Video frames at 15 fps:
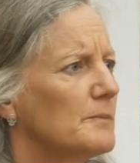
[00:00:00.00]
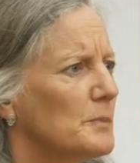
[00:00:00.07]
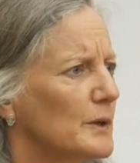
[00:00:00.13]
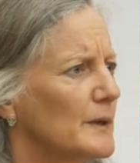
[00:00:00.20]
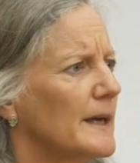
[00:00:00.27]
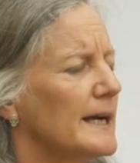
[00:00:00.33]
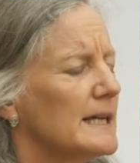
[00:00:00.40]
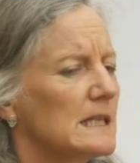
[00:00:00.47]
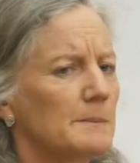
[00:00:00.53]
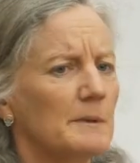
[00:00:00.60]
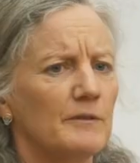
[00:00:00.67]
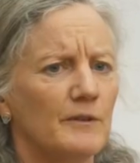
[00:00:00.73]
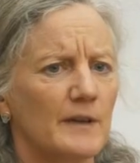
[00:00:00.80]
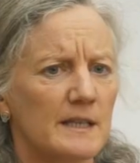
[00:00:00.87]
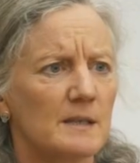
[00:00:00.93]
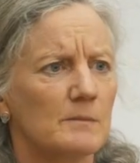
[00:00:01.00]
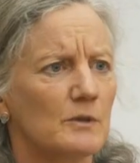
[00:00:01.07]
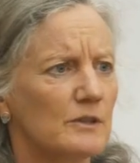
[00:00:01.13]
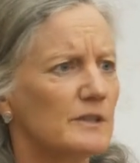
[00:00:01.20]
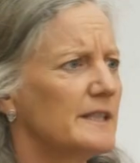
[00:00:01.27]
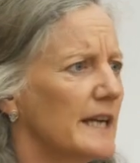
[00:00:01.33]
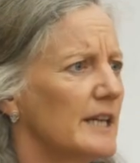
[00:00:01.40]
put your hand up if you've had some
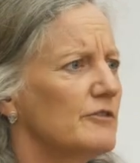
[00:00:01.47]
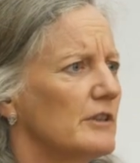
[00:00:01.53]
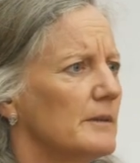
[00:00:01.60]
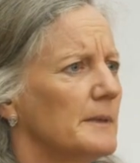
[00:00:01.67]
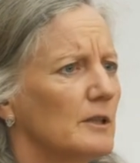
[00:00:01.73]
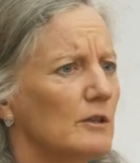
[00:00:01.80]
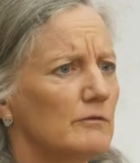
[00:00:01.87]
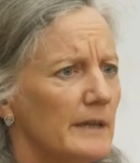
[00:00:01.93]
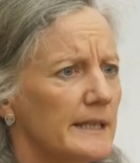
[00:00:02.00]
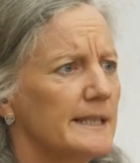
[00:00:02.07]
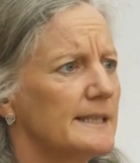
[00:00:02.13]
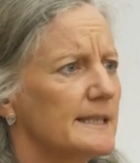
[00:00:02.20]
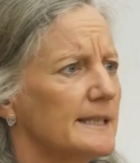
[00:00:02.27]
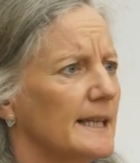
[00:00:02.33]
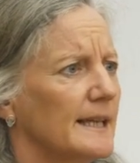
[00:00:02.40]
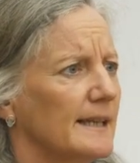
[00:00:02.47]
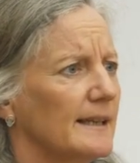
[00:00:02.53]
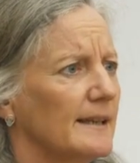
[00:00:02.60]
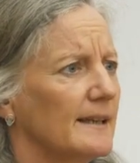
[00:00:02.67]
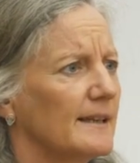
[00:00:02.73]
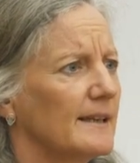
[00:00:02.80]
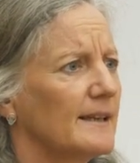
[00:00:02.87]
good daydreaming already today.